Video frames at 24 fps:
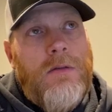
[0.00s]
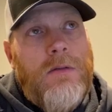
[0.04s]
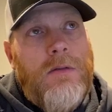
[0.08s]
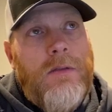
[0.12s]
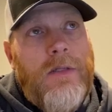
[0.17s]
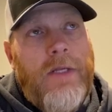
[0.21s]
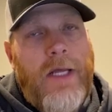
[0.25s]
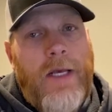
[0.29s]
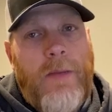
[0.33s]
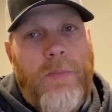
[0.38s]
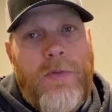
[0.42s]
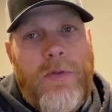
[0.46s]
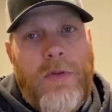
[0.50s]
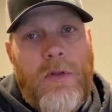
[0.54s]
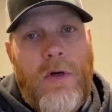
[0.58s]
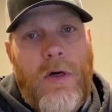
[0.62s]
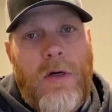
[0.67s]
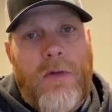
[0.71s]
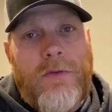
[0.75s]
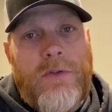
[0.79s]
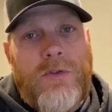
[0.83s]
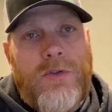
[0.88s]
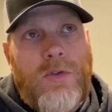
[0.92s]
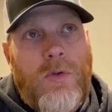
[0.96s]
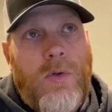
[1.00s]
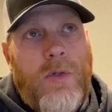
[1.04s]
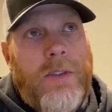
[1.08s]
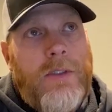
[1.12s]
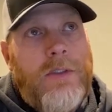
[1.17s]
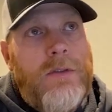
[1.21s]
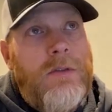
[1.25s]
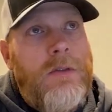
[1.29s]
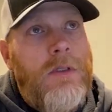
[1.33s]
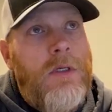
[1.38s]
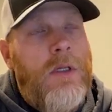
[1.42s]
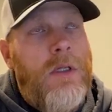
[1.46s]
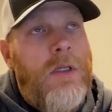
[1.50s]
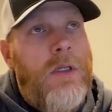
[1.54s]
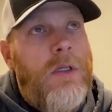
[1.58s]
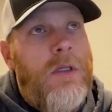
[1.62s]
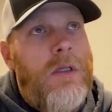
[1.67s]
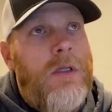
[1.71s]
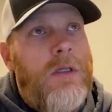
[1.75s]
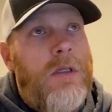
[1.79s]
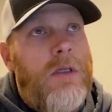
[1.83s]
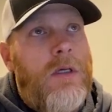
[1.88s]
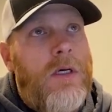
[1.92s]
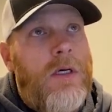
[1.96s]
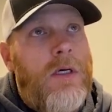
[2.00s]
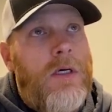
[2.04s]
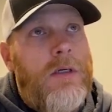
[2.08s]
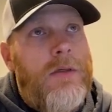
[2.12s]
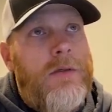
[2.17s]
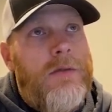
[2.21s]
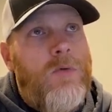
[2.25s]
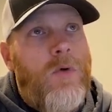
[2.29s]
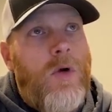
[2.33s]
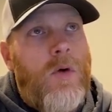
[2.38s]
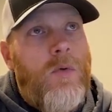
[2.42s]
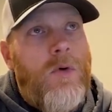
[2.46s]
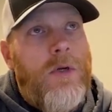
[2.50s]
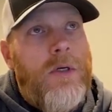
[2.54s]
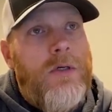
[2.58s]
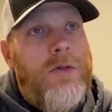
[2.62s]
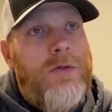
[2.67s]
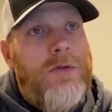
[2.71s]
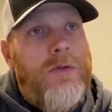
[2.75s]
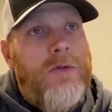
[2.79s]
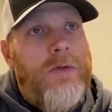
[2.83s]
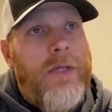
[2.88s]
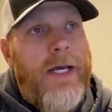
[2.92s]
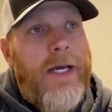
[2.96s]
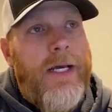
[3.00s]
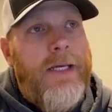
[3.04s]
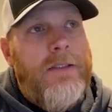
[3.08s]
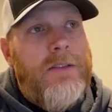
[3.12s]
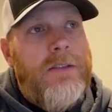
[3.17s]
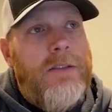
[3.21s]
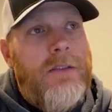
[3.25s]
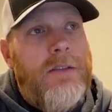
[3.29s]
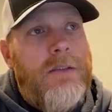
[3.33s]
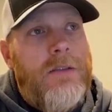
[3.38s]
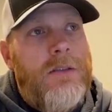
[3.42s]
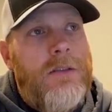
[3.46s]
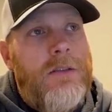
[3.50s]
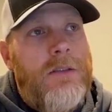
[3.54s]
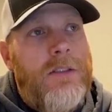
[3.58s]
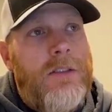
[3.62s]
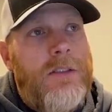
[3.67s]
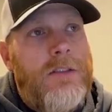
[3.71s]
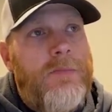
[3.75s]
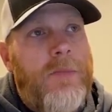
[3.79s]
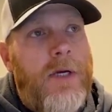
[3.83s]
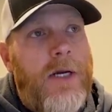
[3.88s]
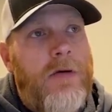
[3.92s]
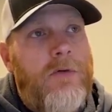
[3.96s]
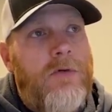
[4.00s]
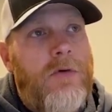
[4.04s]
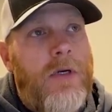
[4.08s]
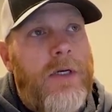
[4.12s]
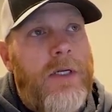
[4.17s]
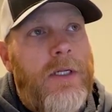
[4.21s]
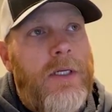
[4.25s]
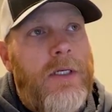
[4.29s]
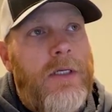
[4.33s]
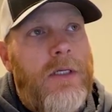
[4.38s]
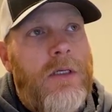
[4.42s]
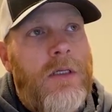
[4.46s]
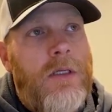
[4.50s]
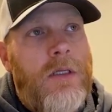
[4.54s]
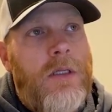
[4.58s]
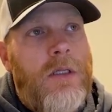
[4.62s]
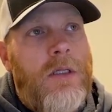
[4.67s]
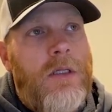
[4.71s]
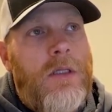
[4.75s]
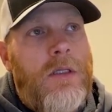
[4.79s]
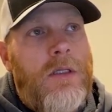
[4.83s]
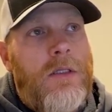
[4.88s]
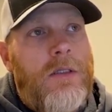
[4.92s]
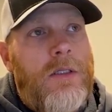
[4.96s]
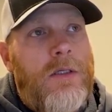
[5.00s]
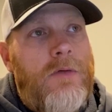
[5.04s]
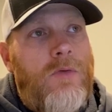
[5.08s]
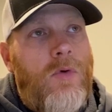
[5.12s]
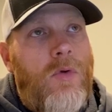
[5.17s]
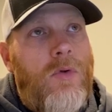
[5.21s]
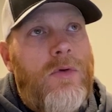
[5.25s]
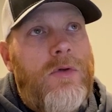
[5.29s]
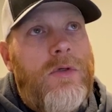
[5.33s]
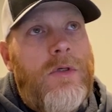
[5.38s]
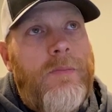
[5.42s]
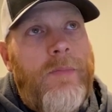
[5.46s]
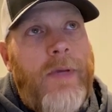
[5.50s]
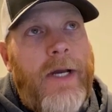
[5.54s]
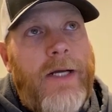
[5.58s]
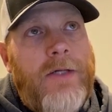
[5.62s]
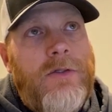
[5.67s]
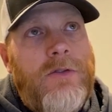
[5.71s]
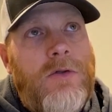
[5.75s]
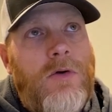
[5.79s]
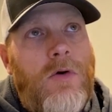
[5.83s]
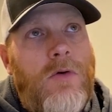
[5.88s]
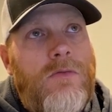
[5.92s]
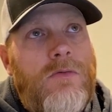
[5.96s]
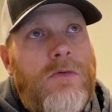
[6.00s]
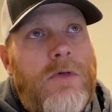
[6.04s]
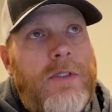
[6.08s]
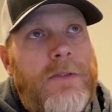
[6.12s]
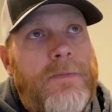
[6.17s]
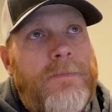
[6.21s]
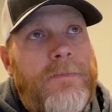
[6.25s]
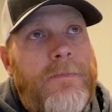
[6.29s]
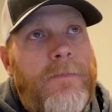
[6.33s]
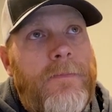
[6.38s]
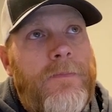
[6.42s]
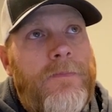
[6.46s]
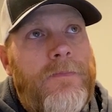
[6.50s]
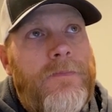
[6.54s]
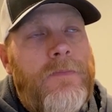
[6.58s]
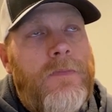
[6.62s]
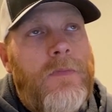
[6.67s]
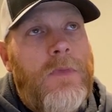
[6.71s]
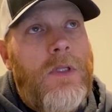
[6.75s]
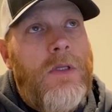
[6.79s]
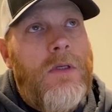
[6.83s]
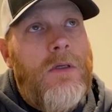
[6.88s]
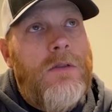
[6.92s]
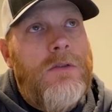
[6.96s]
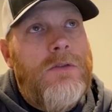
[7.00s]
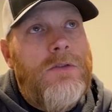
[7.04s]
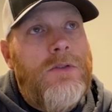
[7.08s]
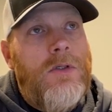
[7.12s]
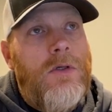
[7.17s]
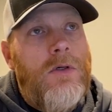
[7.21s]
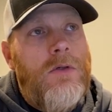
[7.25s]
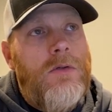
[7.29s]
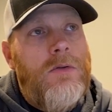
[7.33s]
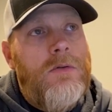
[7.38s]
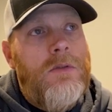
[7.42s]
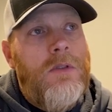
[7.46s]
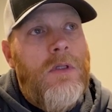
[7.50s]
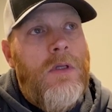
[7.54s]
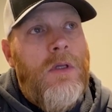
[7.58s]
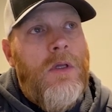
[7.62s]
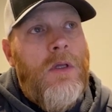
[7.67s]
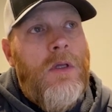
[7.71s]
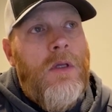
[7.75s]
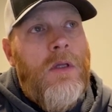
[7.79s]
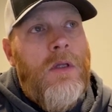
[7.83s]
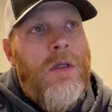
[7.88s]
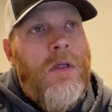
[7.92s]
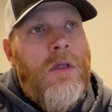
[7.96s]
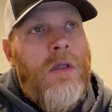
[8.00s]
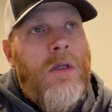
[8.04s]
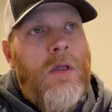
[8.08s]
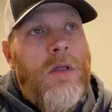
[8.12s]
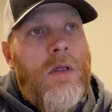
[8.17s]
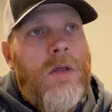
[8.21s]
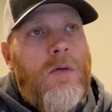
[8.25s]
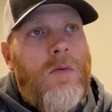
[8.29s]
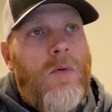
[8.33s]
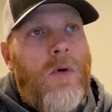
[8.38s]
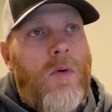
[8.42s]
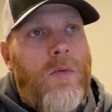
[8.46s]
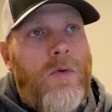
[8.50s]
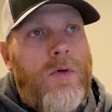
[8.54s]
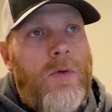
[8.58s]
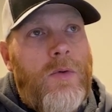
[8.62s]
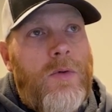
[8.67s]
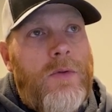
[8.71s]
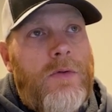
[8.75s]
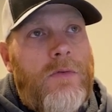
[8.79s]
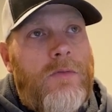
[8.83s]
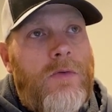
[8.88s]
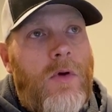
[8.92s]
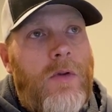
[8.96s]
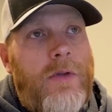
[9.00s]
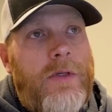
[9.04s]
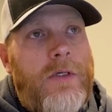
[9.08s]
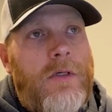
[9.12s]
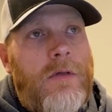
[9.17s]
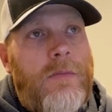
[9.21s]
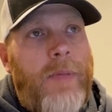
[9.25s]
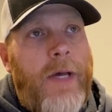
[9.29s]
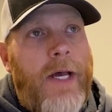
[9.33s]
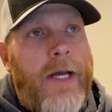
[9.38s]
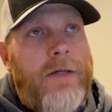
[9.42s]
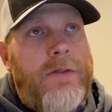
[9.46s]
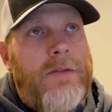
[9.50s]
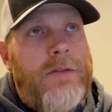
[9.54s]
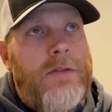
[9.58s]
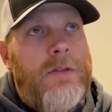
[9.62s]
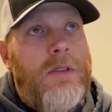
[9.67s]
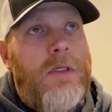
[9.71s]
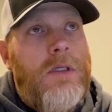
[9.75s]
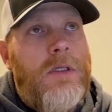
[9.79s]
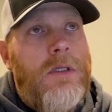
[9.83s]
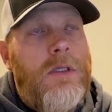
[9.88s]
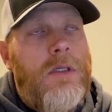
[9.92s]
depth on the joint. And the way we're going to do that is by running the roller compactor over it. So what we're doing with the rolling compactor,